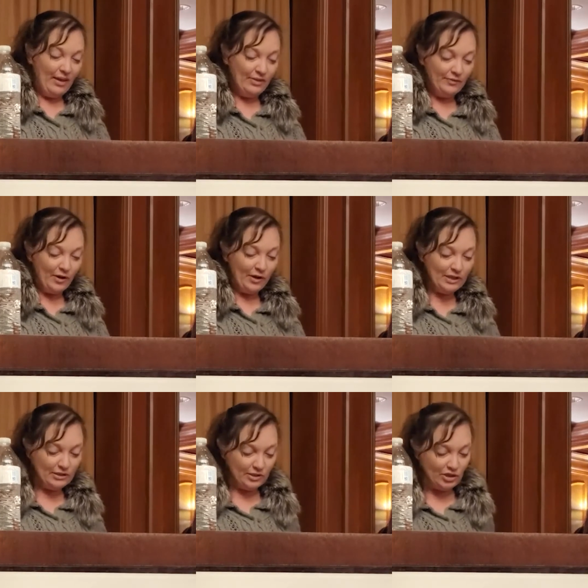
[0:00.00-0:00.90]
the
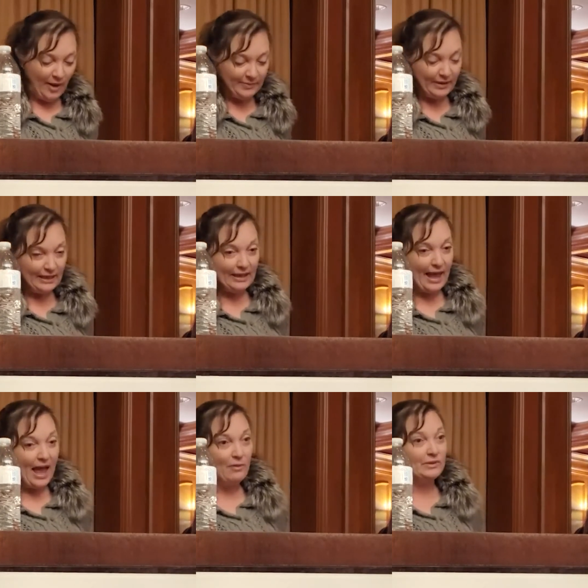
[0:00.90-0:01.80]
first shop that he
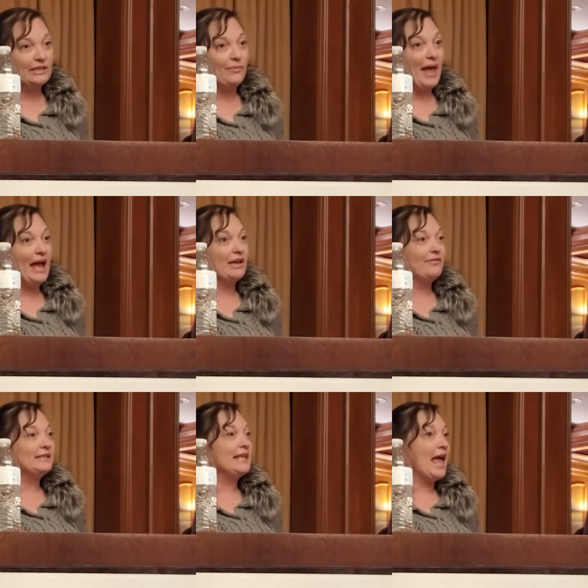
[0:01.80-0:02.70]
had was at the back of
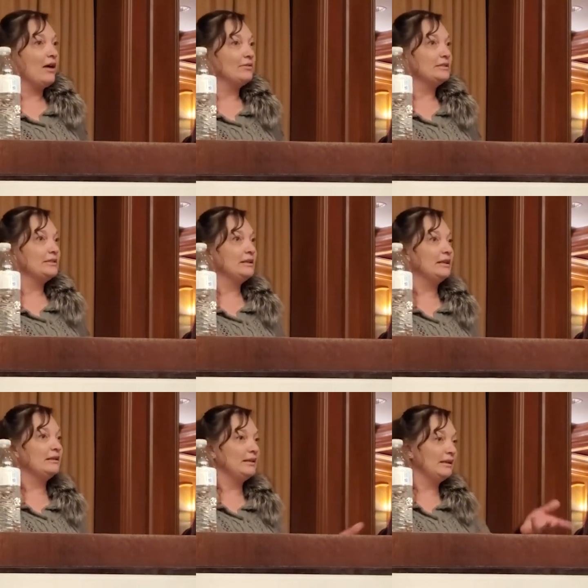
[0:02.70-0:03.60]
his house
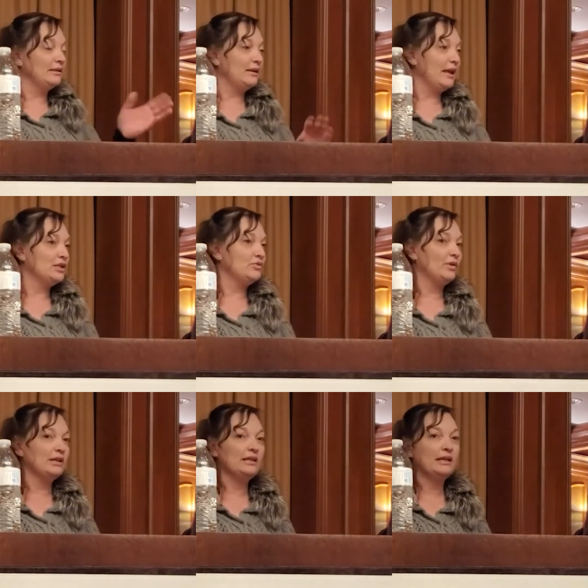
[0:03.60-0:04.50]
in
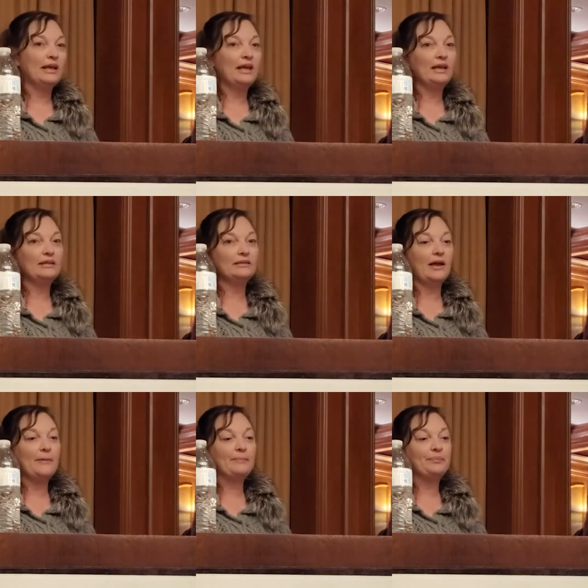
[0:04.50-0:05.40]
Edgewood, and
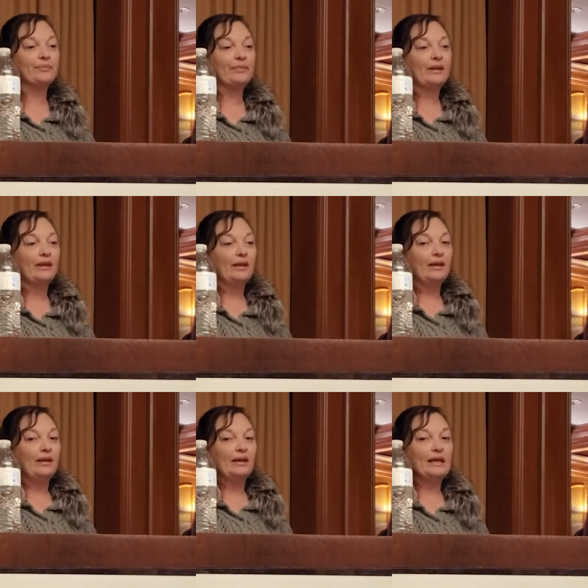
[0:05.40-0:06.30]

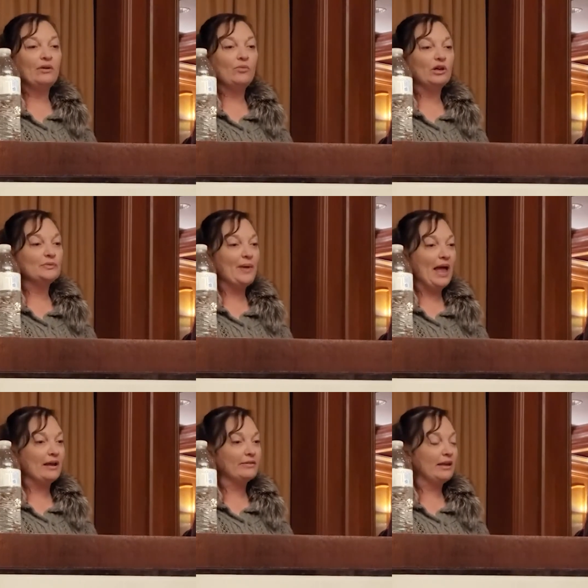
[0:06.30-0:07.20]
he worked
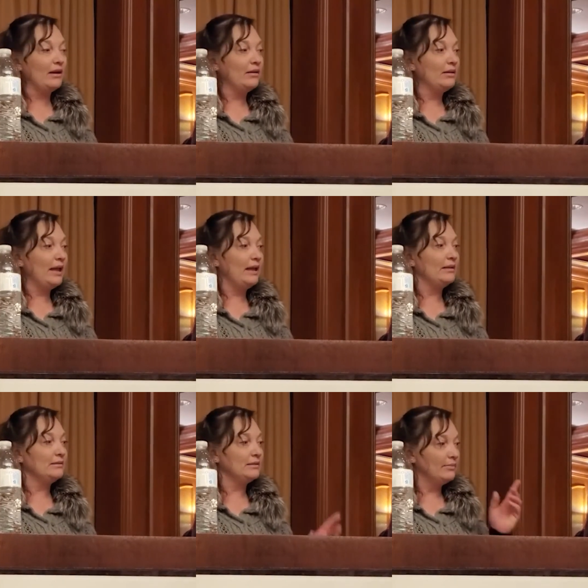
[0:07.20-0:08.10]
back there,
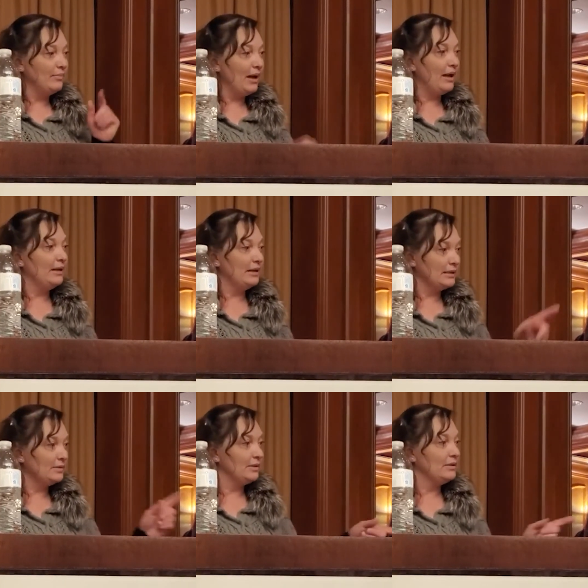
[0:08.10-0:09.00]
and his